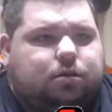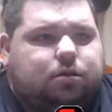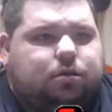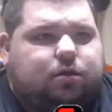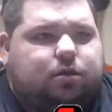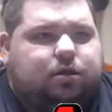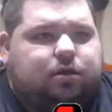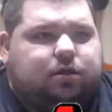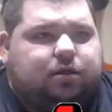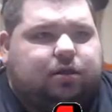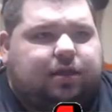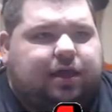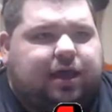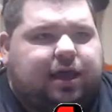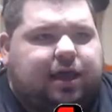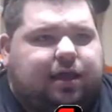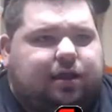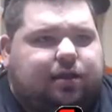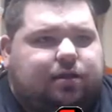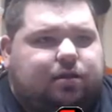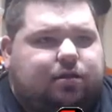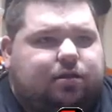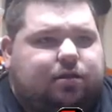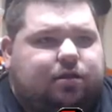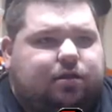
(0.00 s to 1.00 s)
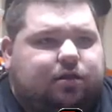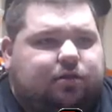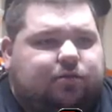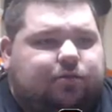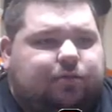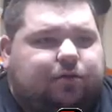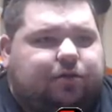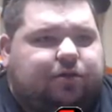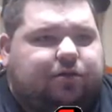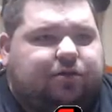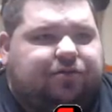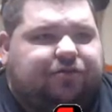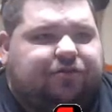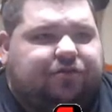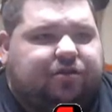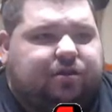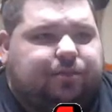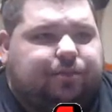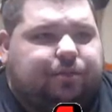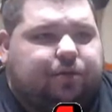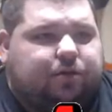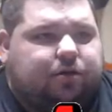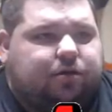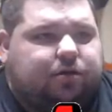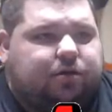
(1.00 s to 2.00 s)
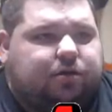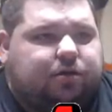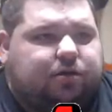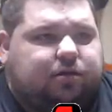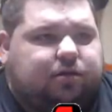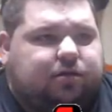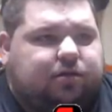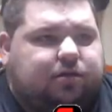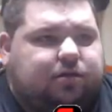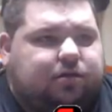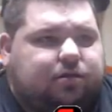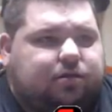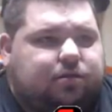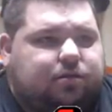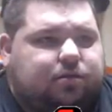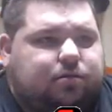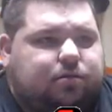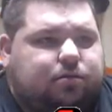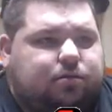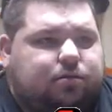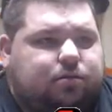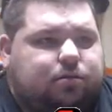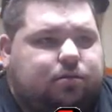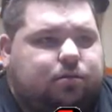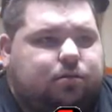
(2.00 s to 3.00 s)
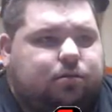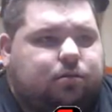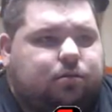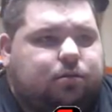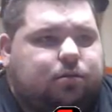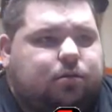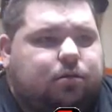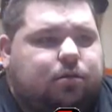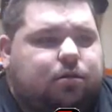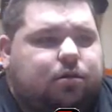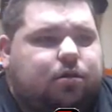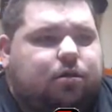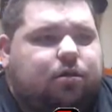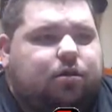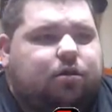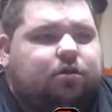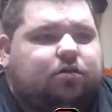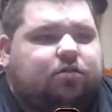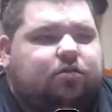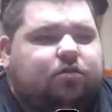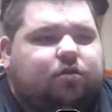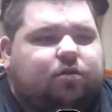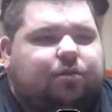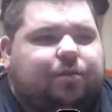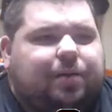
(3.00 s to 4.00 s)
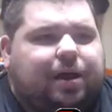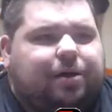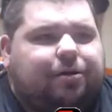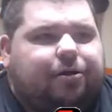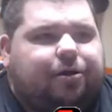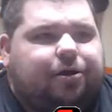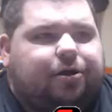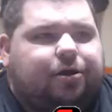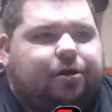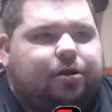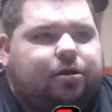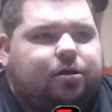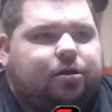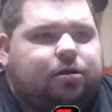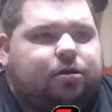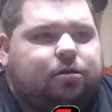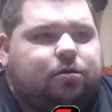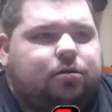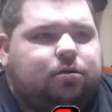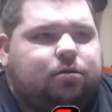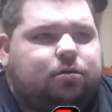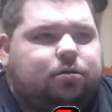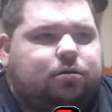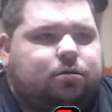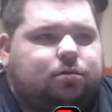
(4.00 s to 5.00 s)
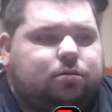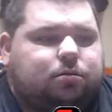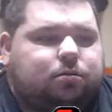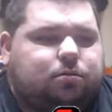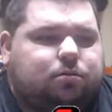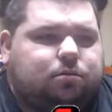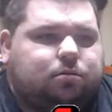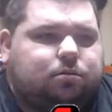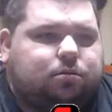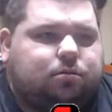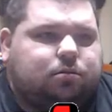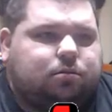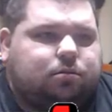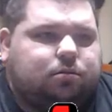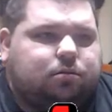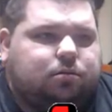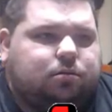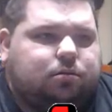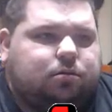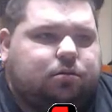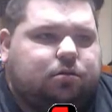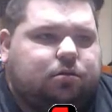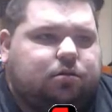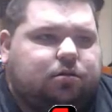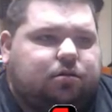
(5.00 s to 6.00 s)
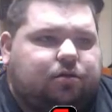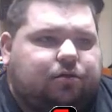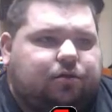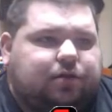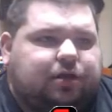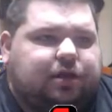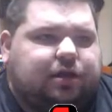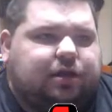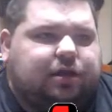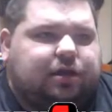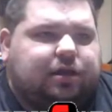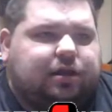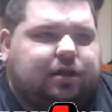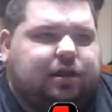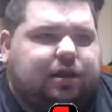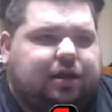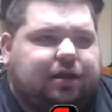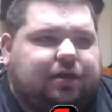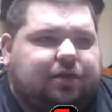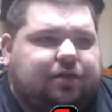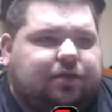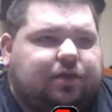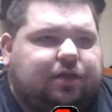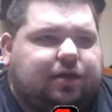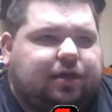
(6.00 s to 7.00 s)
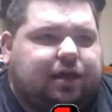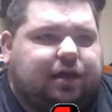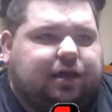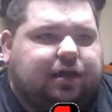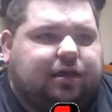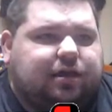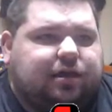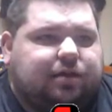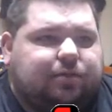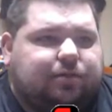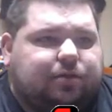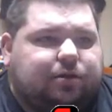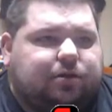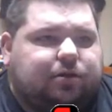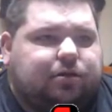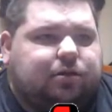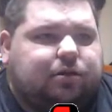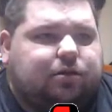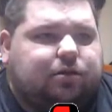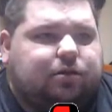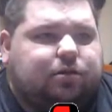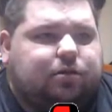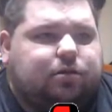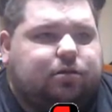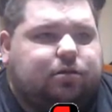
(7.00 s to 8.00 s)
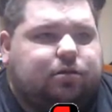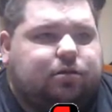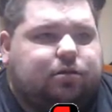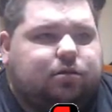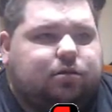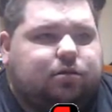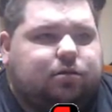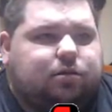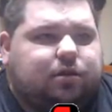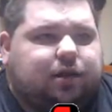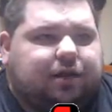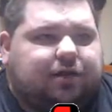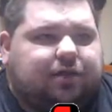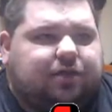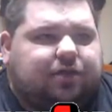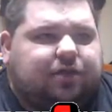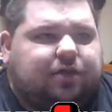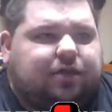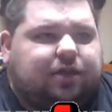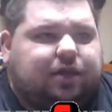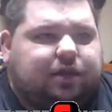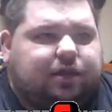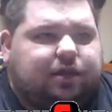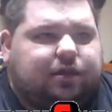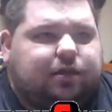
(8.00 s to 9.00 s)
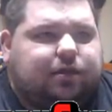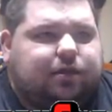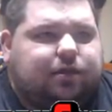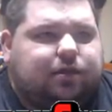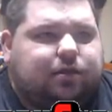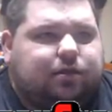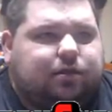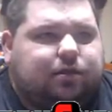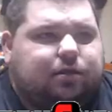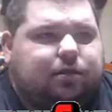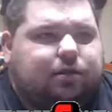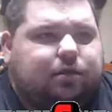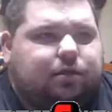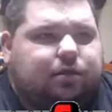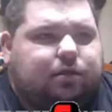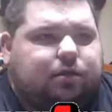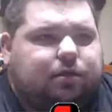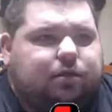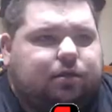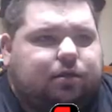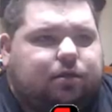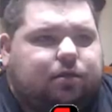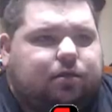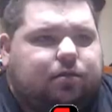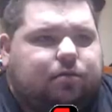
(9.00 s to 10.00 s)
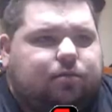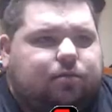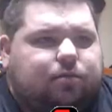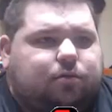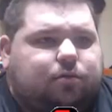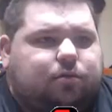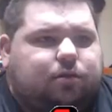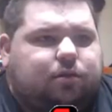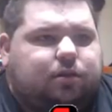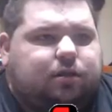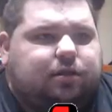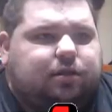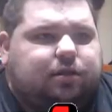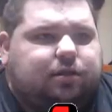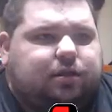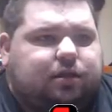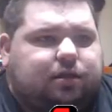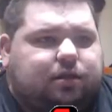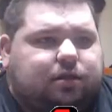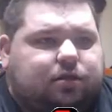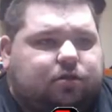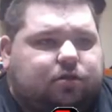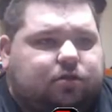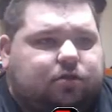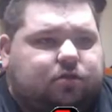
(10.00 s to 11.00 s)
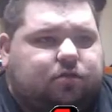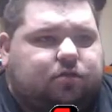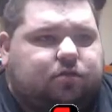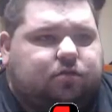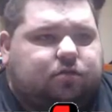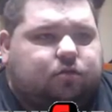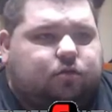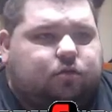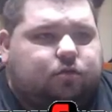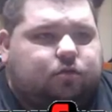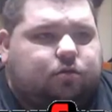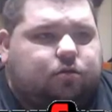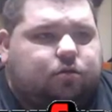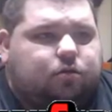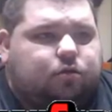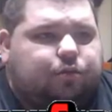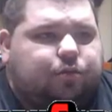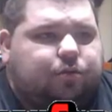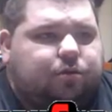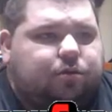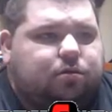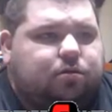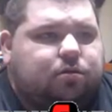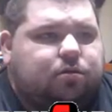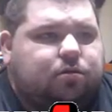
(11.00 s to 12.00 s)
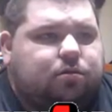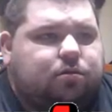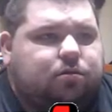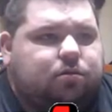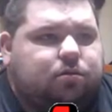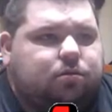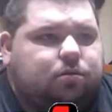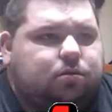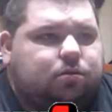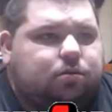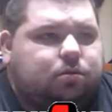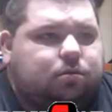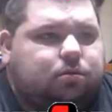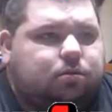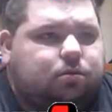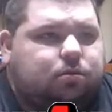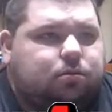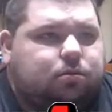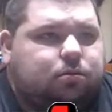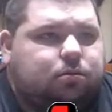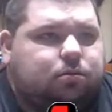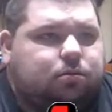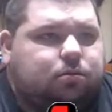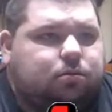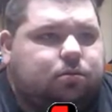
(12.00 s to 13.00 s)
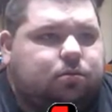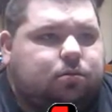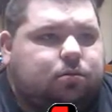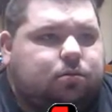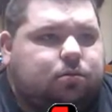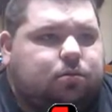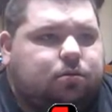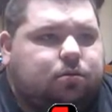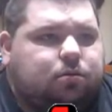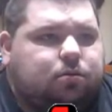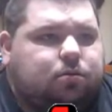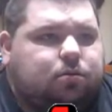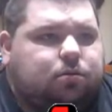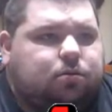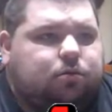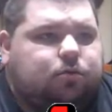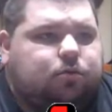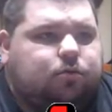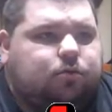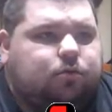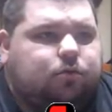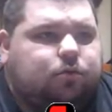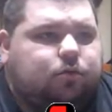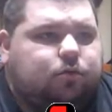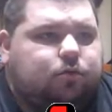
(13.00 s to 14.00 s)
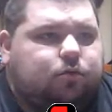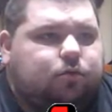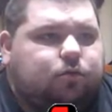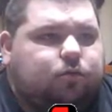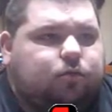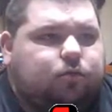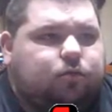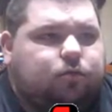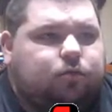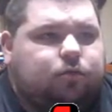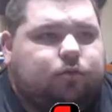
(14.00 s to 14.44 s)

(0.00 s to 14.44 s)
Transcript: And that is where the tricky part is. Sword power! Don't get hit. I think I keep it. I think. Let's get this door open. Woo!